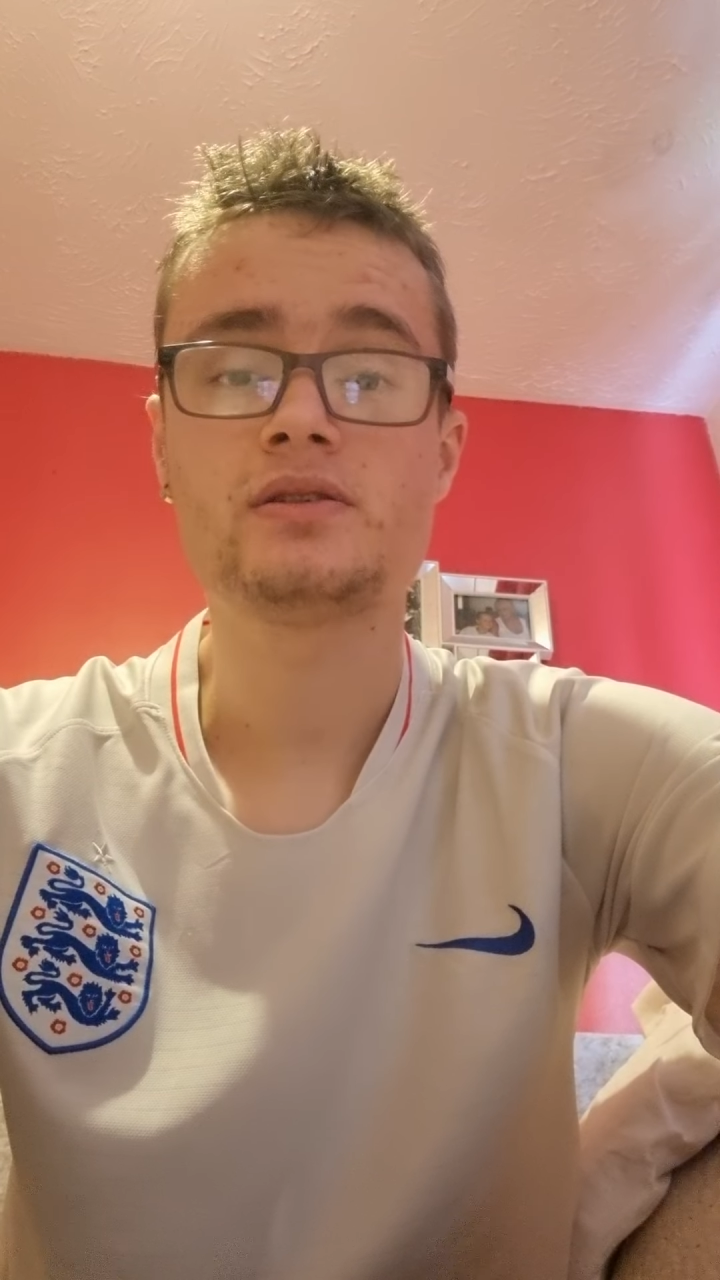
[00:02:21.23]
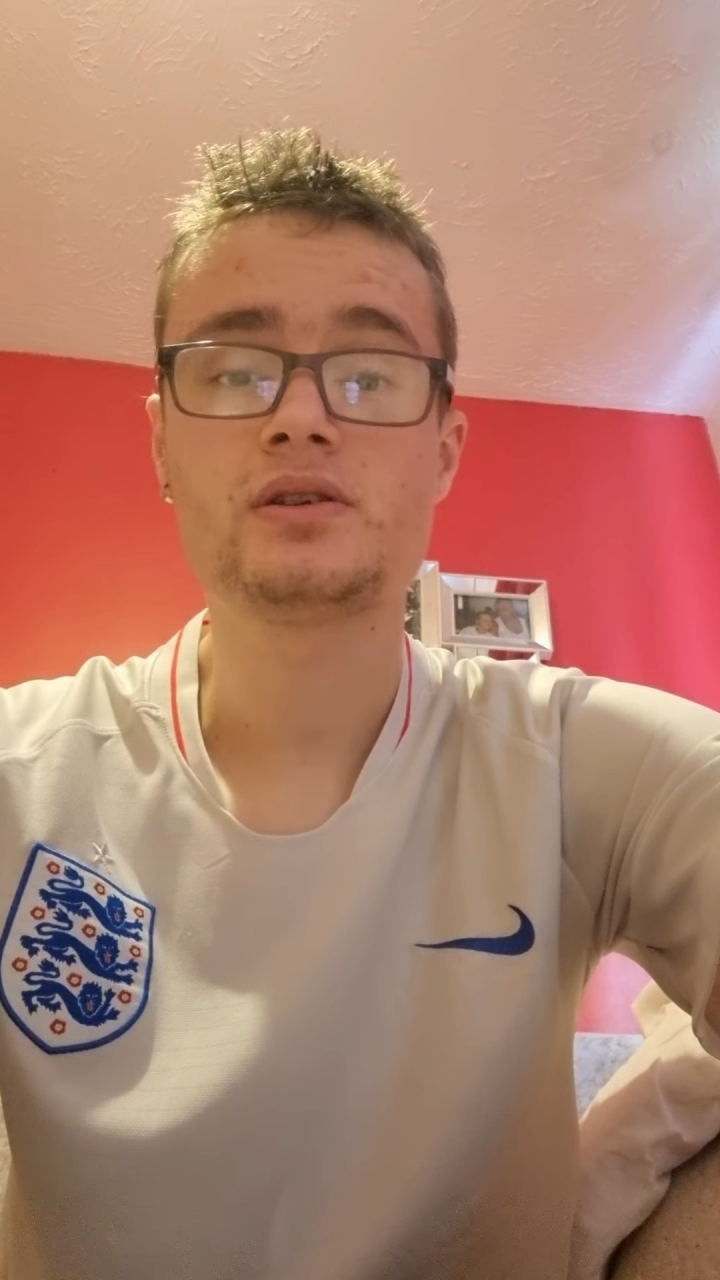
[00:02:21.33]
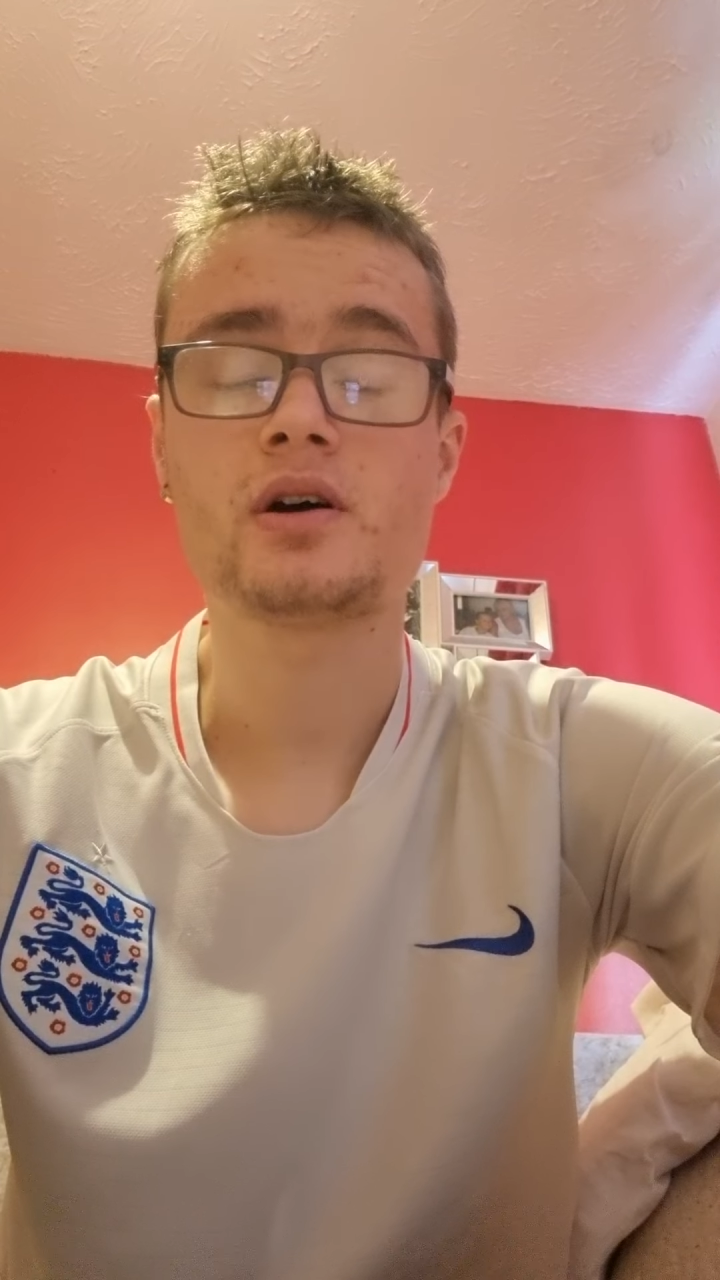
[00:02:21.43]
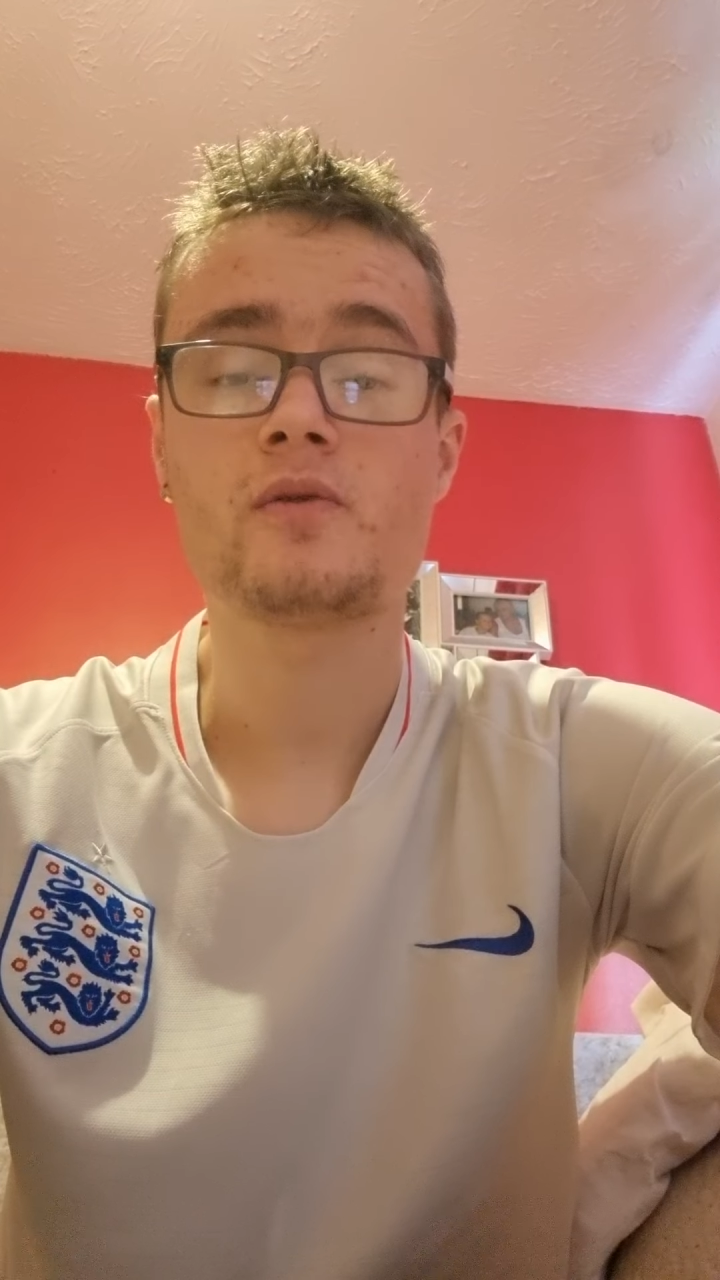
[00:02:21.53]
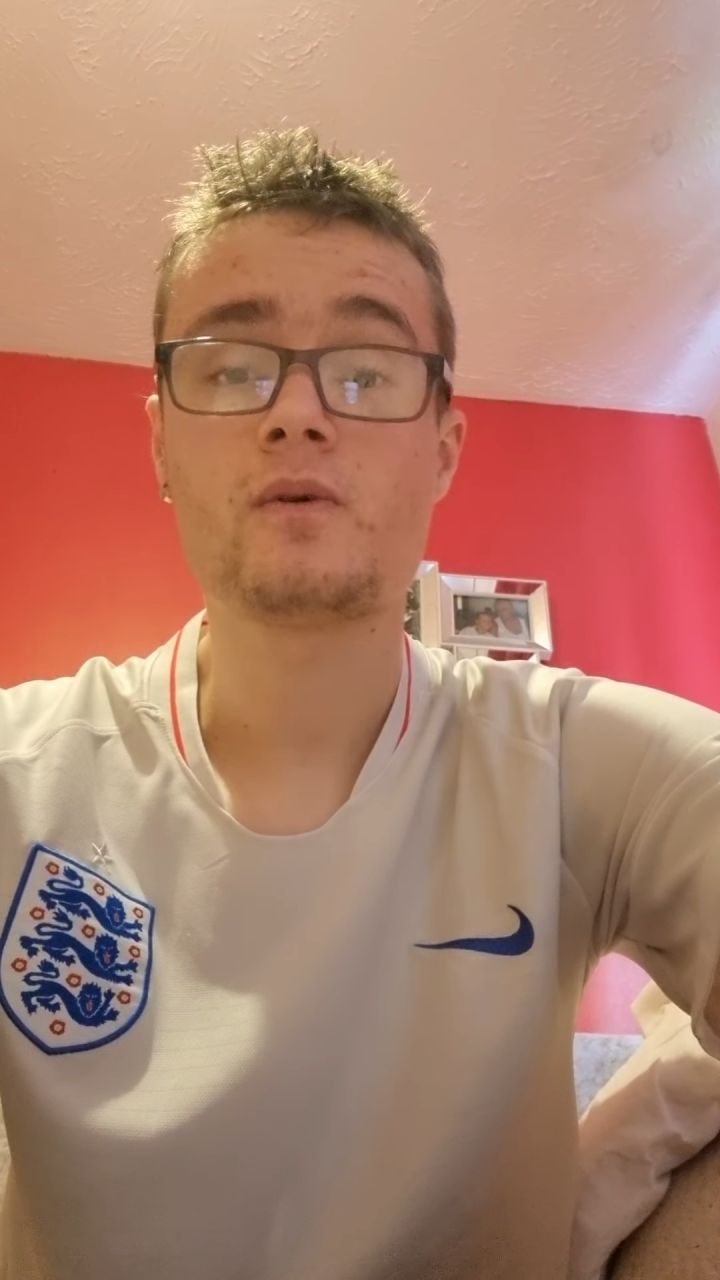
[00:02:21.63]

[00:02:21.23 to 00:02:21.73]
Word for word: so